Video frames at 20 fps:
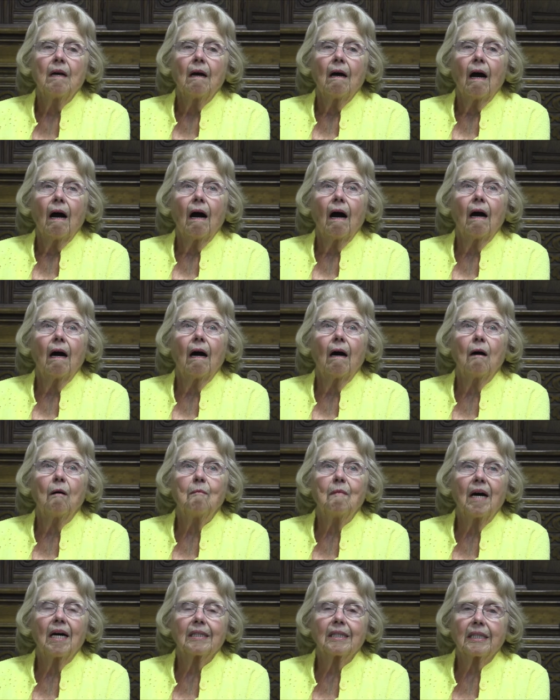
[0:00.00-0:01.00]

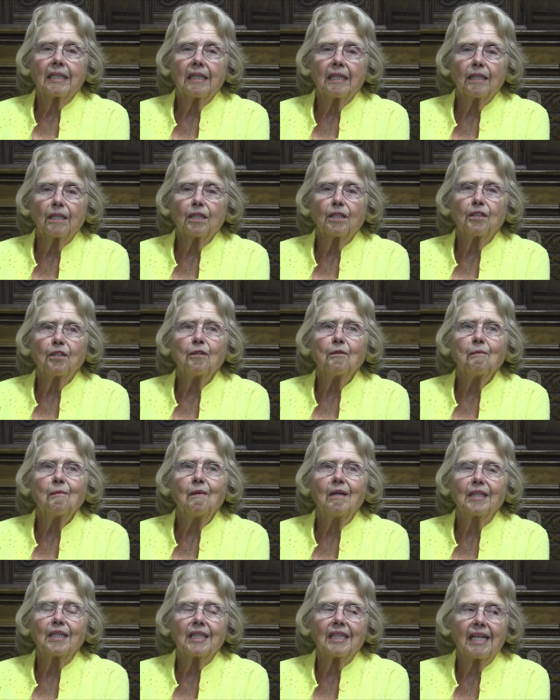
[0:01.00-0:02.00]
My sister
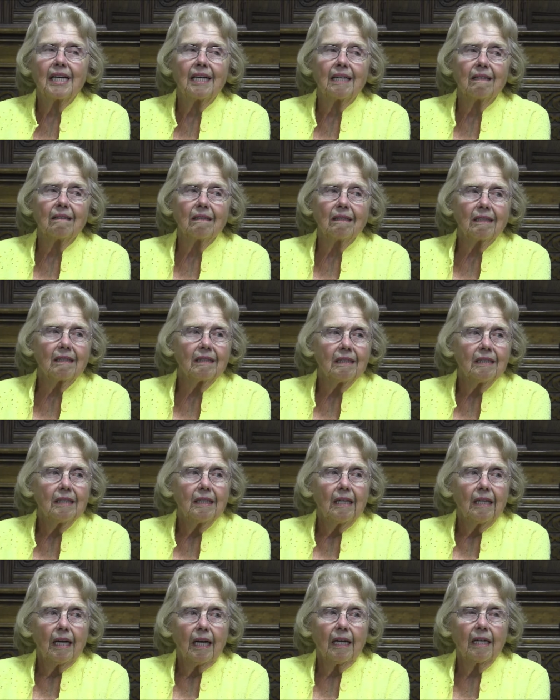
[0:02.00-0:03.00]
was killed
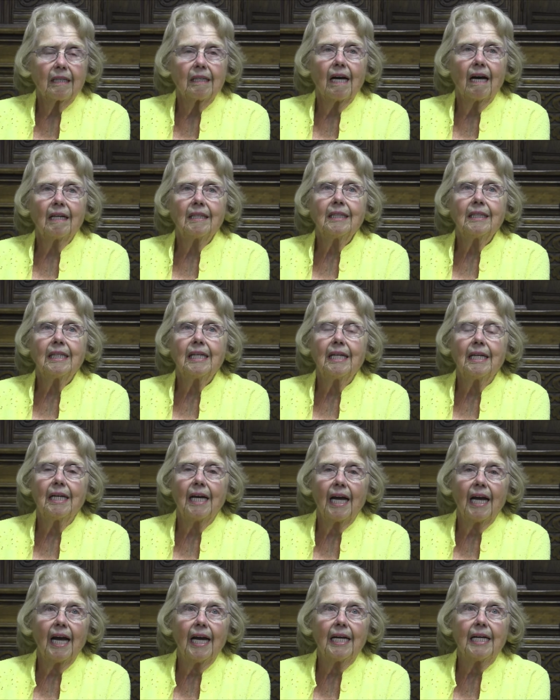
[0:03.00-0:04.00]
in
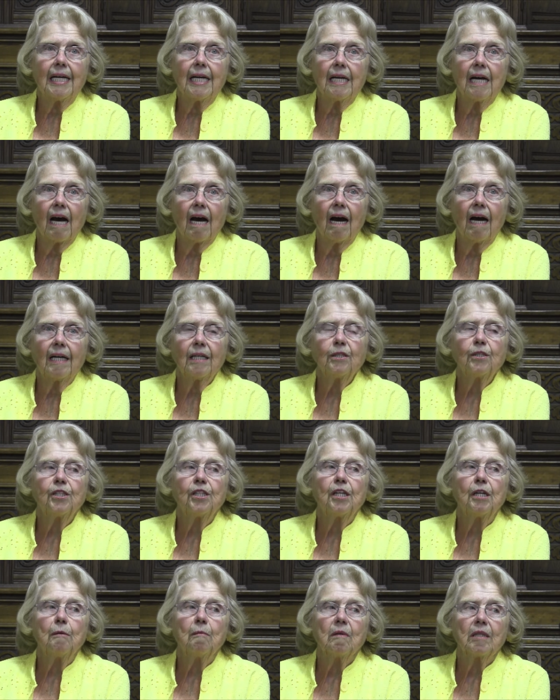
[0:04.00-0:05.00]
1989.
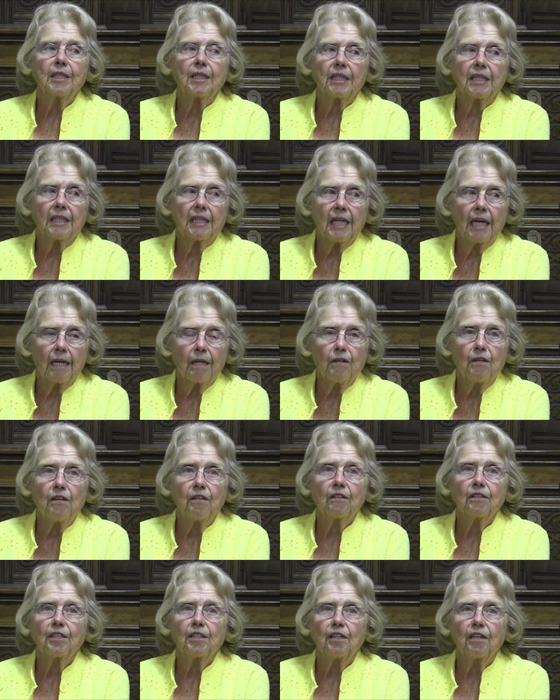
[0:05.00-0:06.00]
She was 10
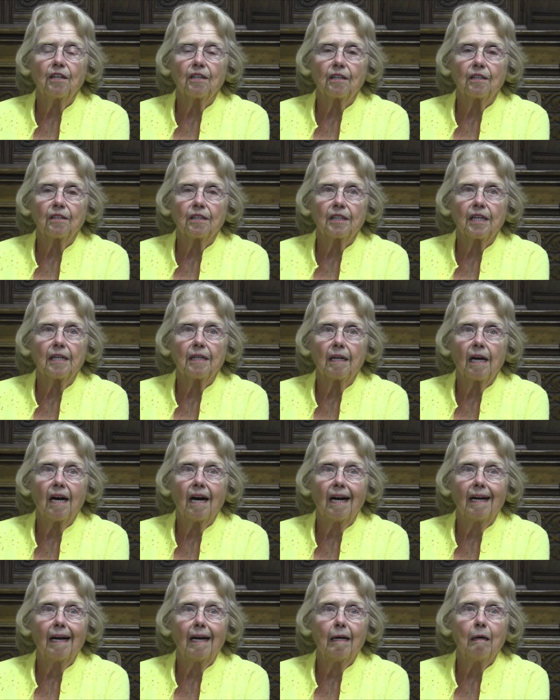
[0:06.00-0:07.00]
years younger than
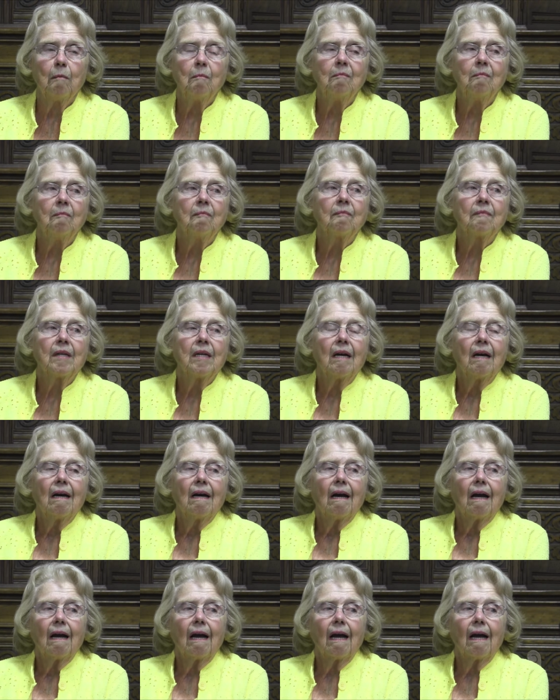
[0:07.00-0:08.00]
I am,
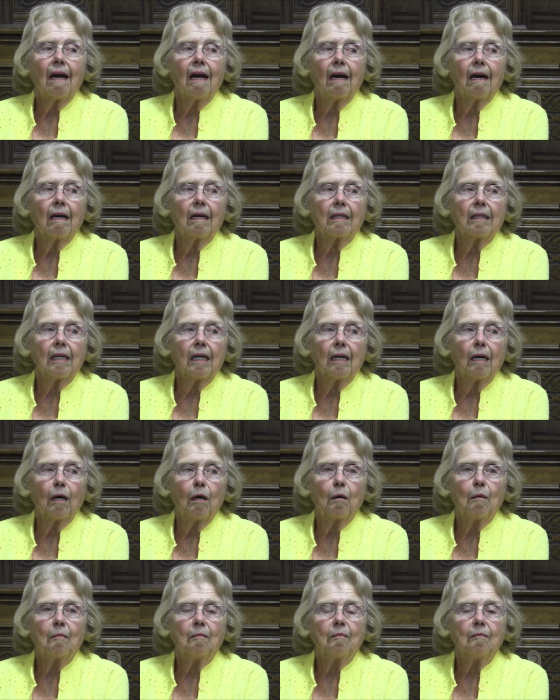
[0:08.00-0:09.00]
and
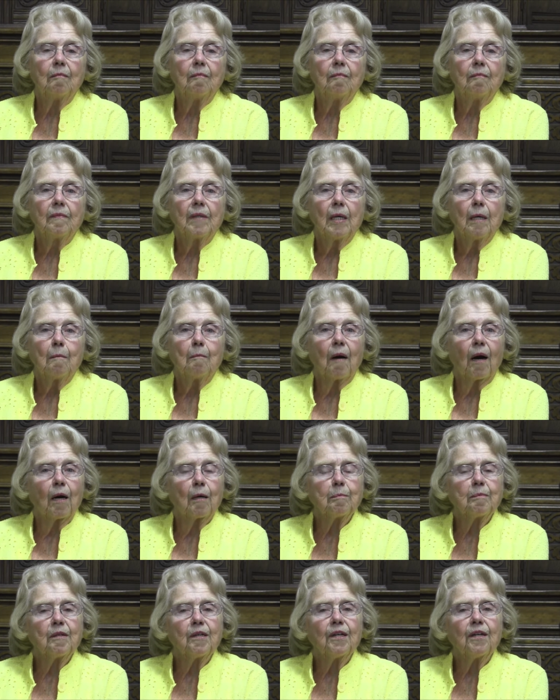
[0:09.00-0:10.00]

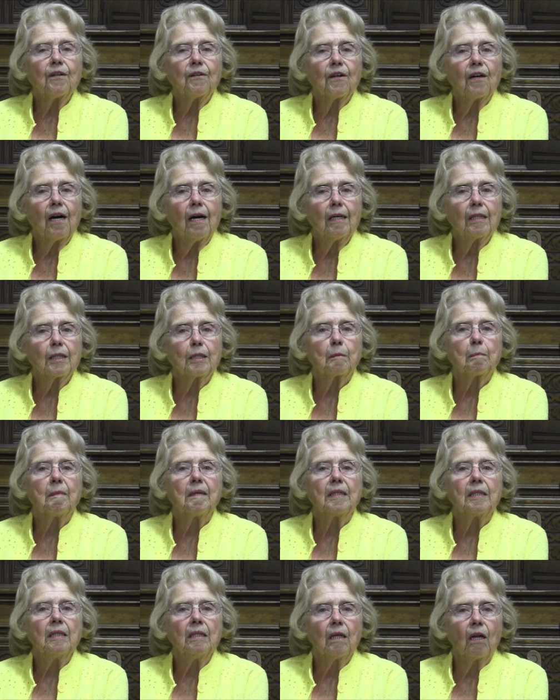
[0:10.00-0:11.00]
Barbara and her
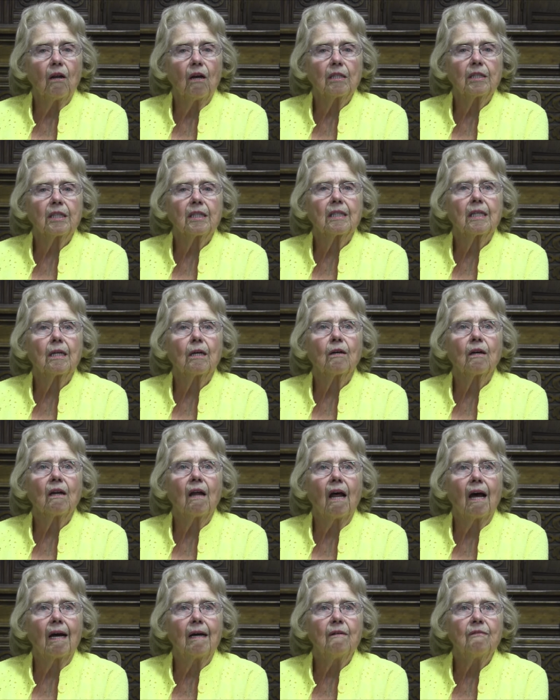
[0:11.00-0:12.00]
husband lost their
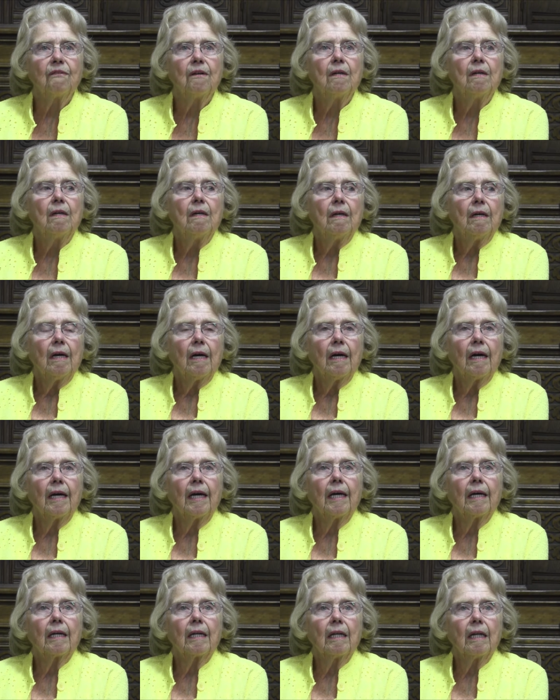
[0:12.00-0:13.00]
life
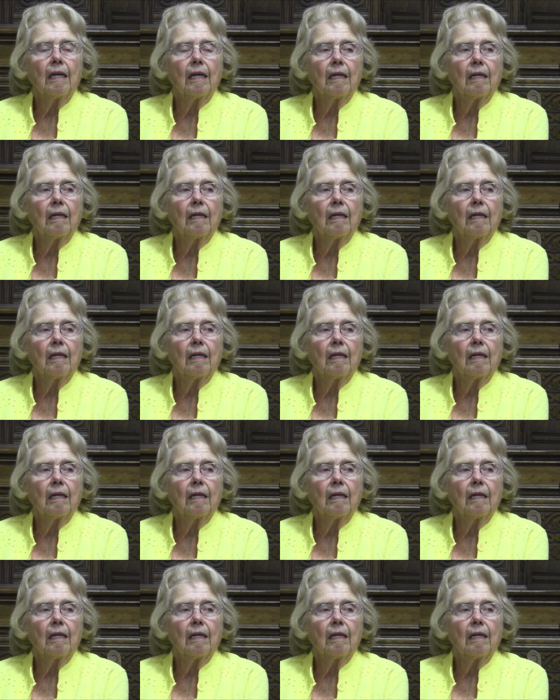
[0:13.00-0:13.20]
in